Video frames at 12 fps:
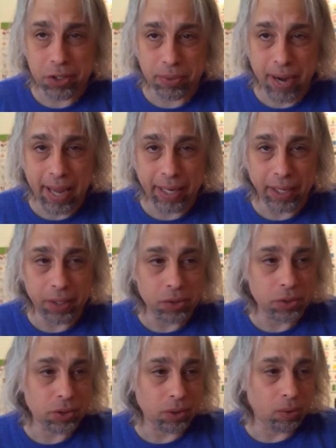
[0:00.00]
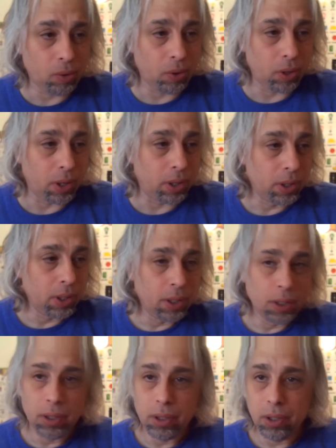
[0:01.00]
Dragons or
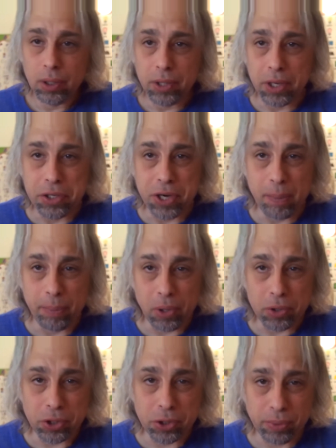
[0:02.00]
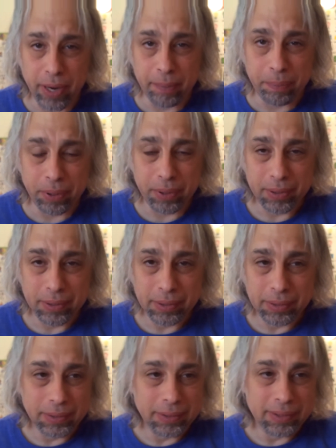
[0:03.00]
the Jumbo Shrimp.
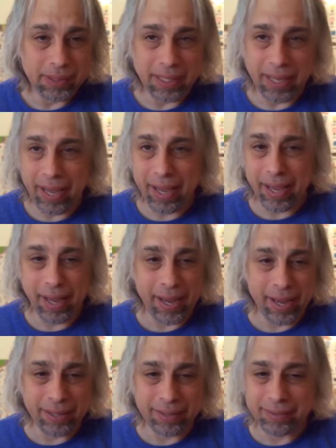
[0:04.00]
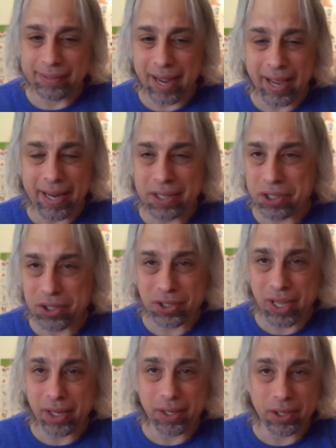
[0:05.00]
And I just
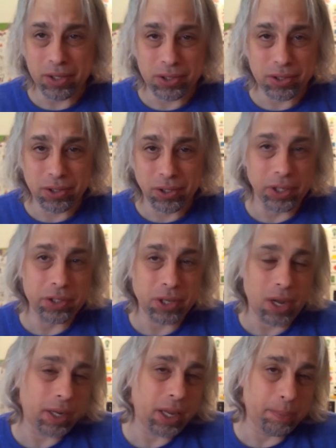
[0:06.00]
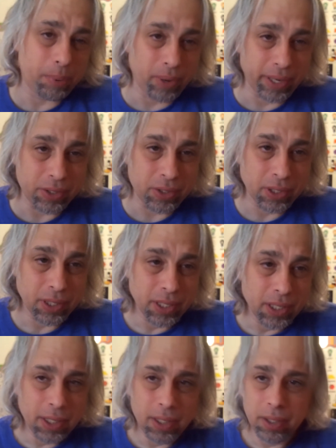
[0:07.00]
think it's good talking points.
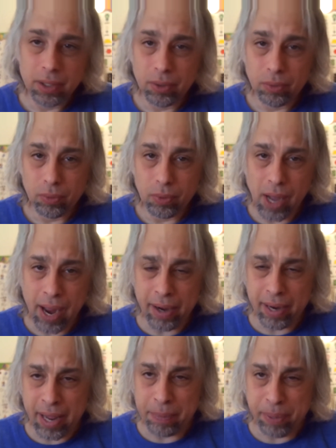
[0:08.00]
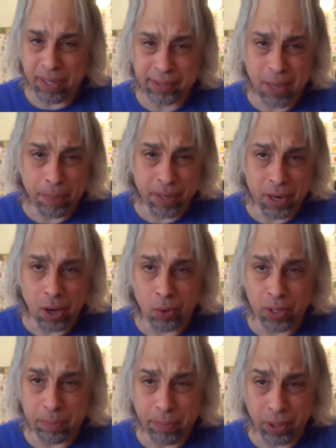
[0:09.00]
I picked up an
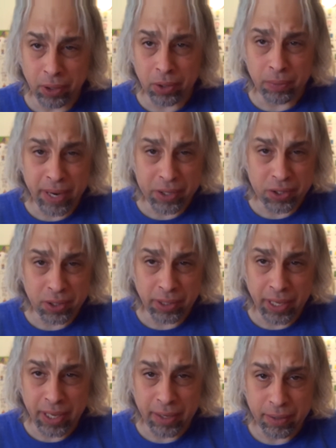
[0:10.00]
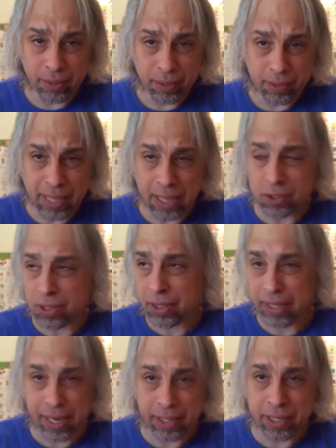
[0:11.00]
Owen Miller recently that's on
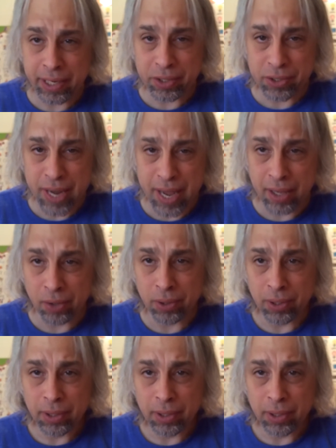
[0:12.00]
the Indians now,